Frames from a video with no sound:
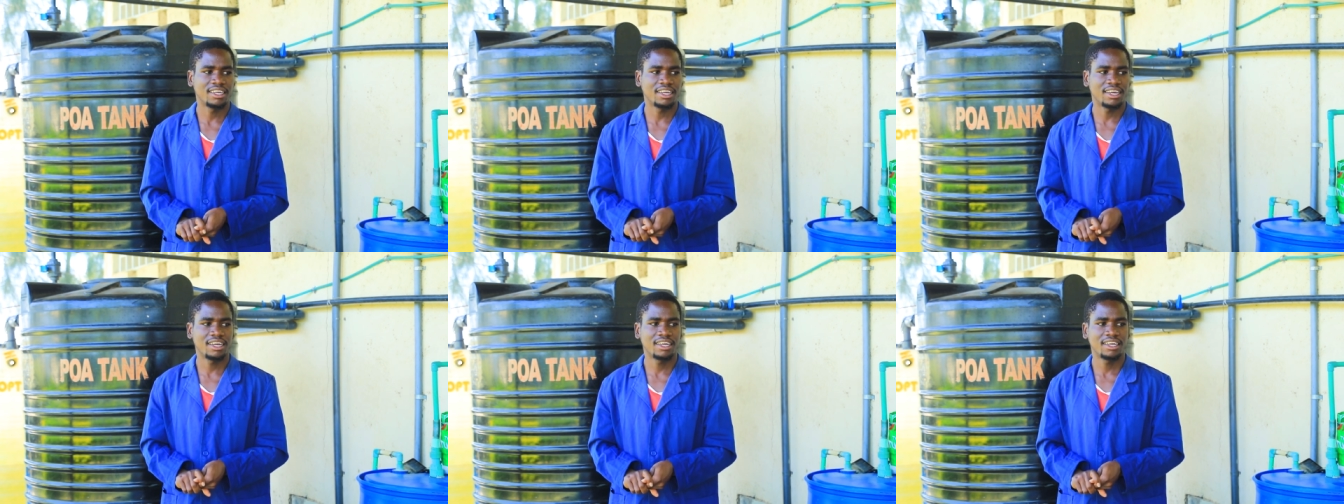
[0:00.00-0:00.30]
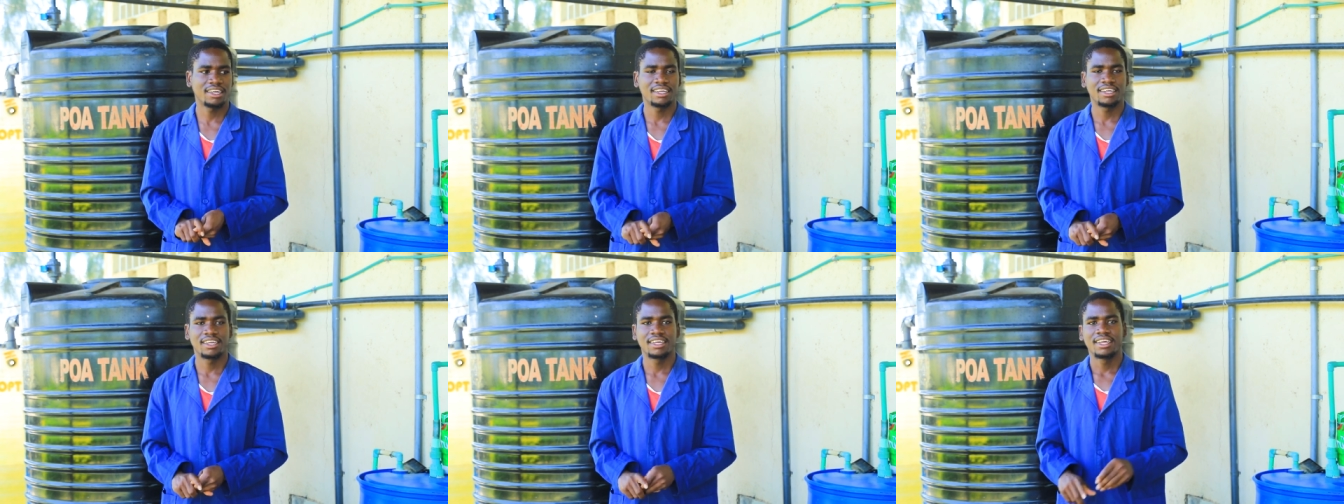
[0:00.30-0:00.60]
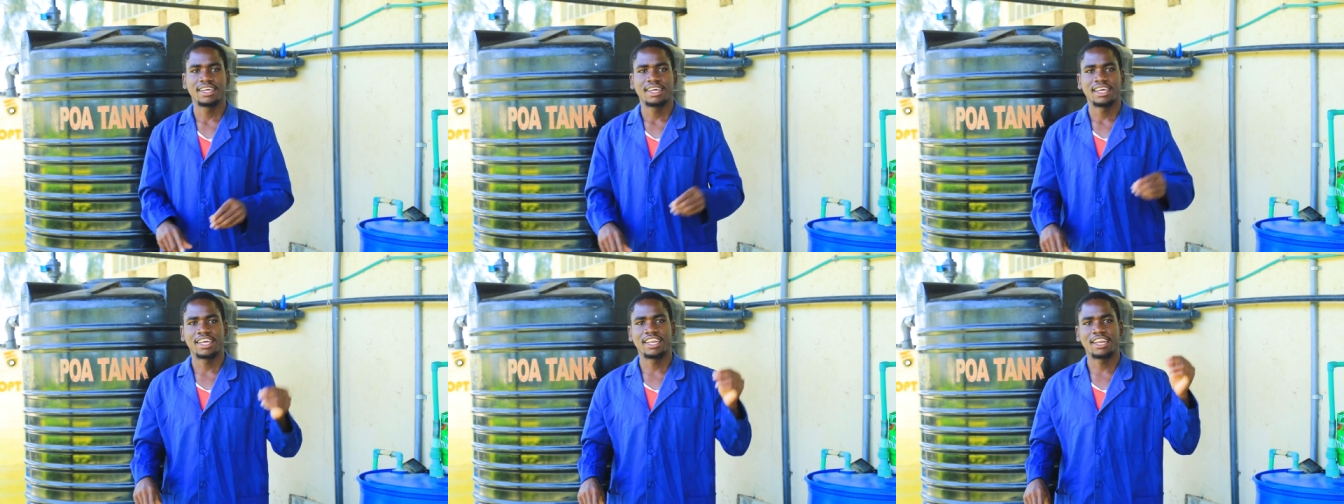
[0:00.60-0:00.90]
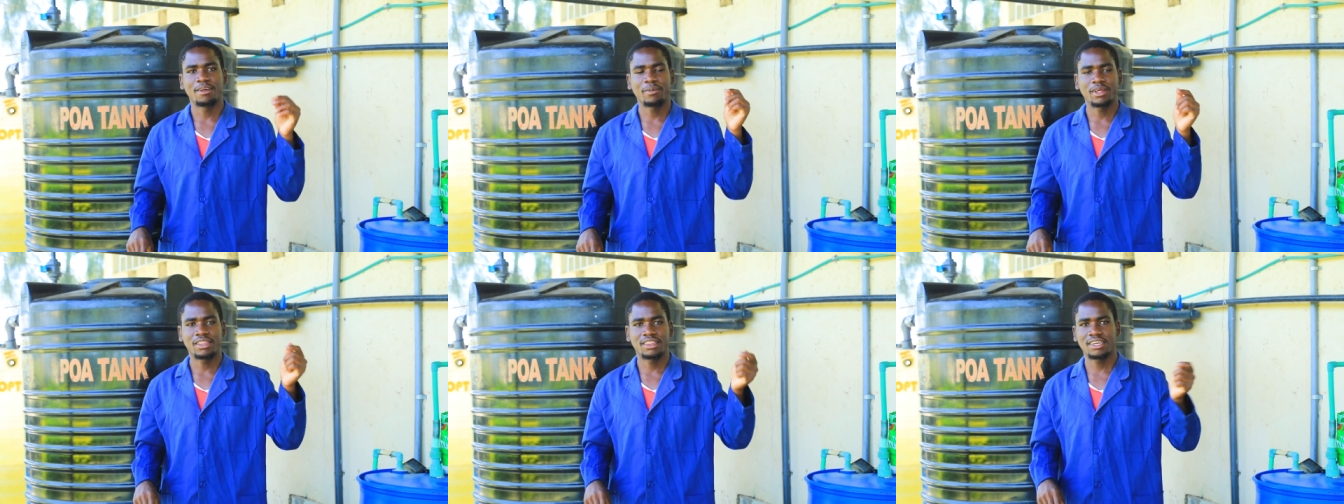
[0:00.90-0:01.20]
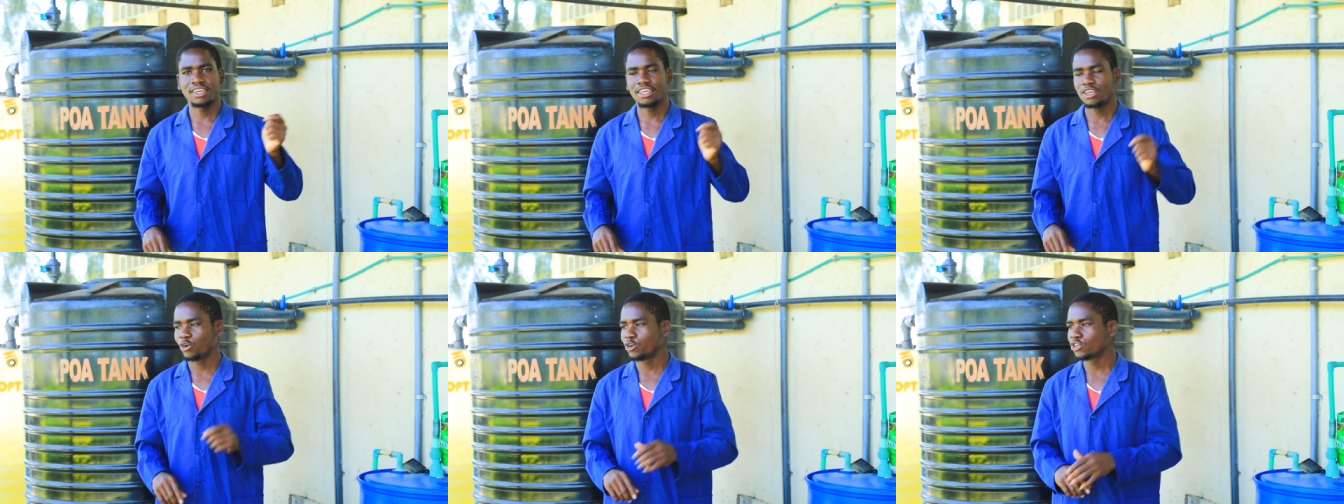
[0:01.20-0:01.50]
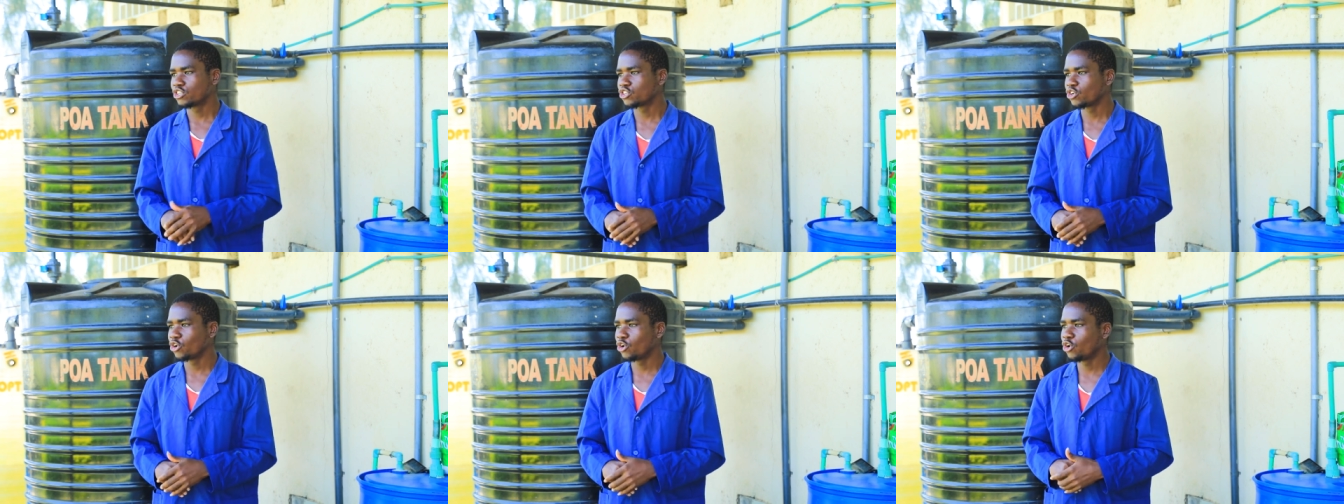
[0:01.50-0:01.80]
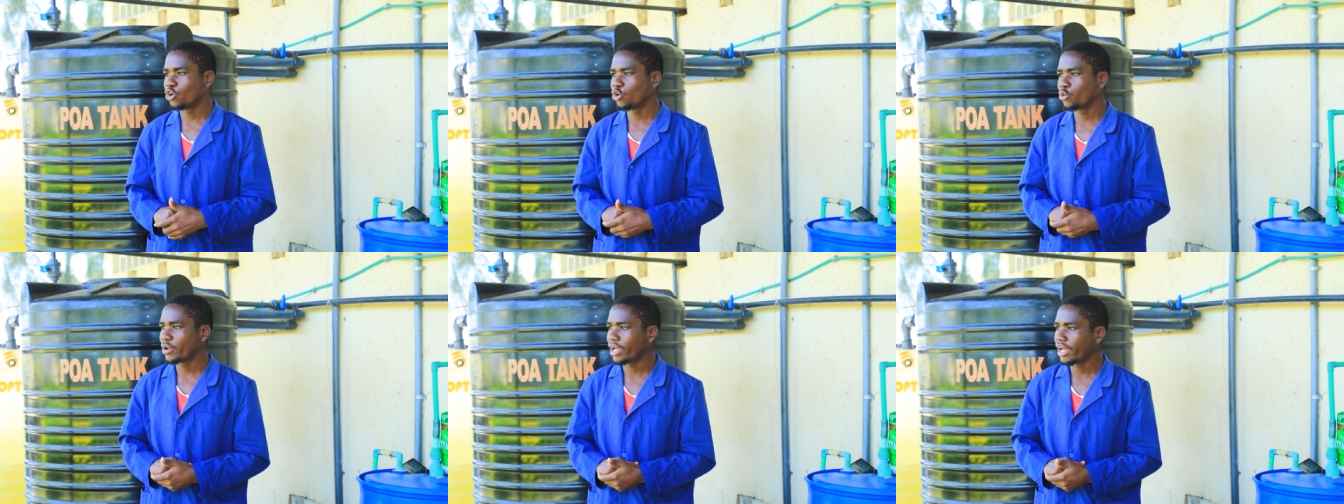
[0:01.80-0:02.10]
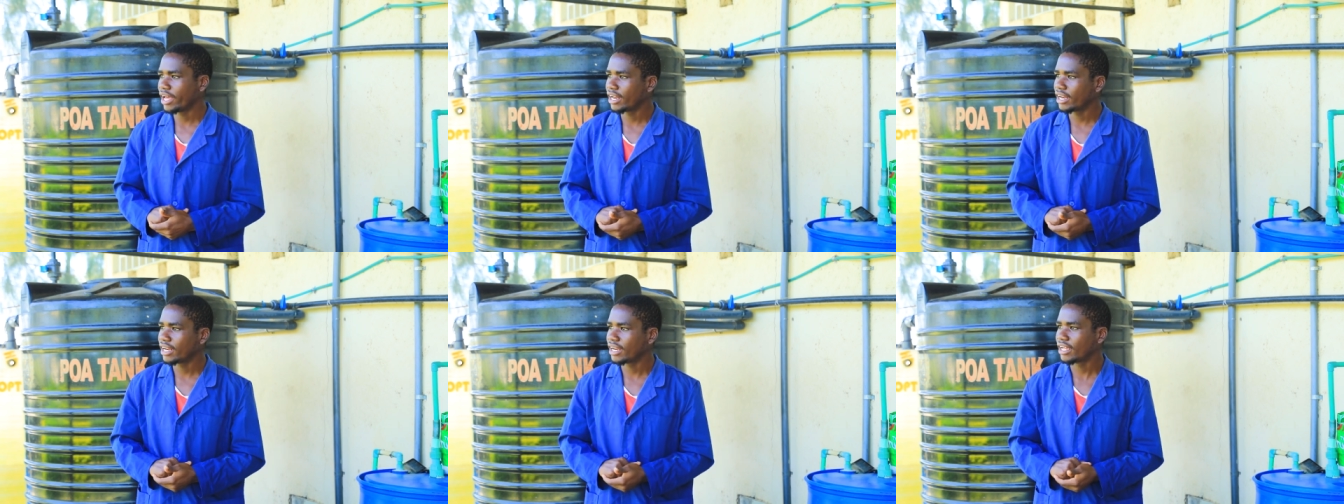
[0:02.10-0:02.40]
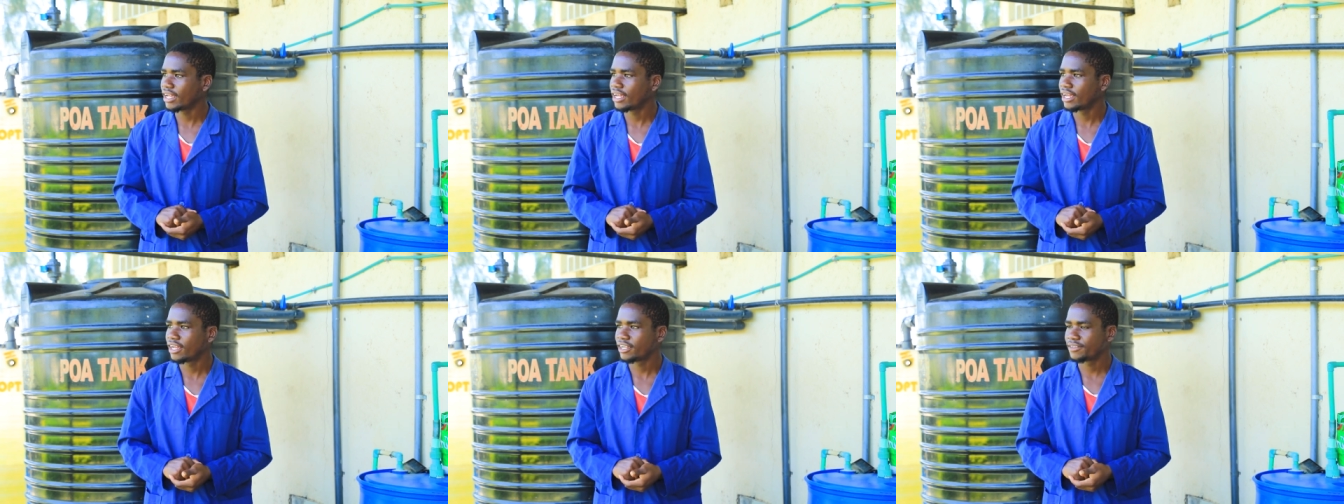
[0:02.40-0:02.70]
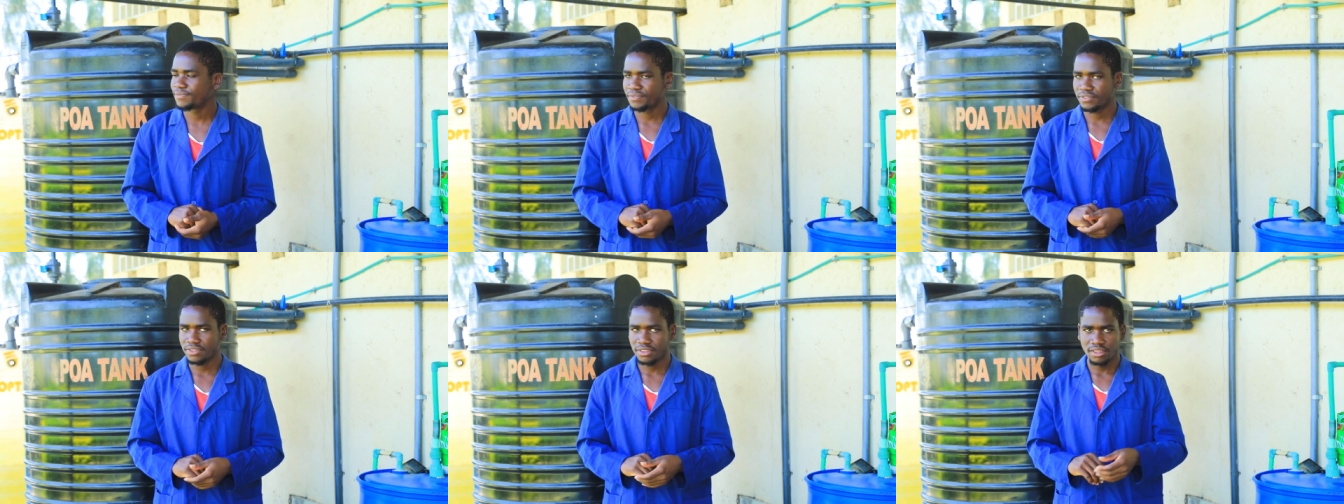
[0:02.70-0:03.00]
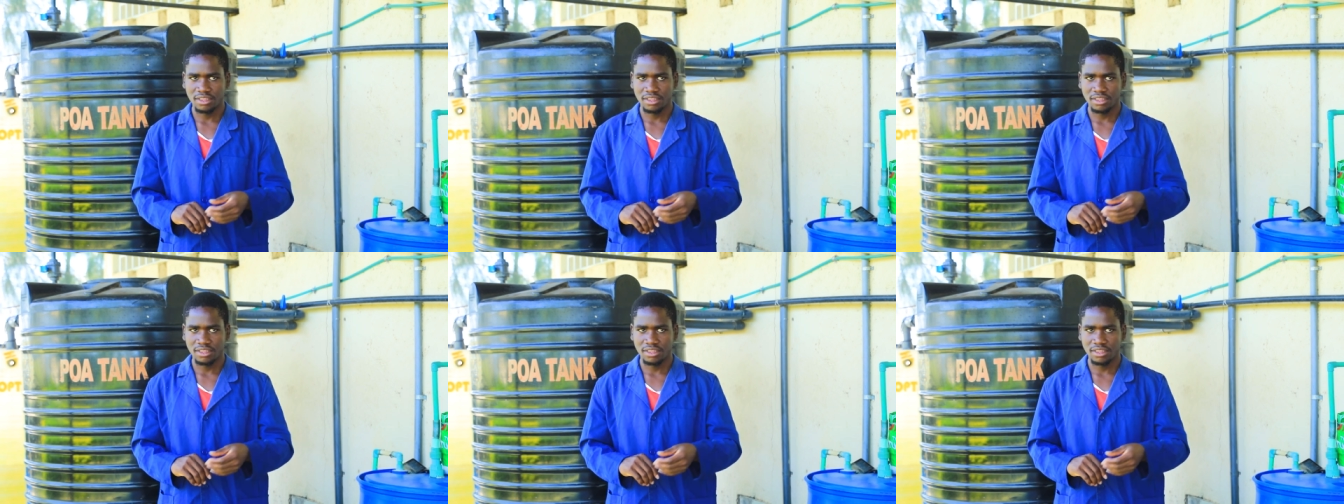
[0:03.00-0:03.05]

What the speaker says: Yeah. And number three, also we are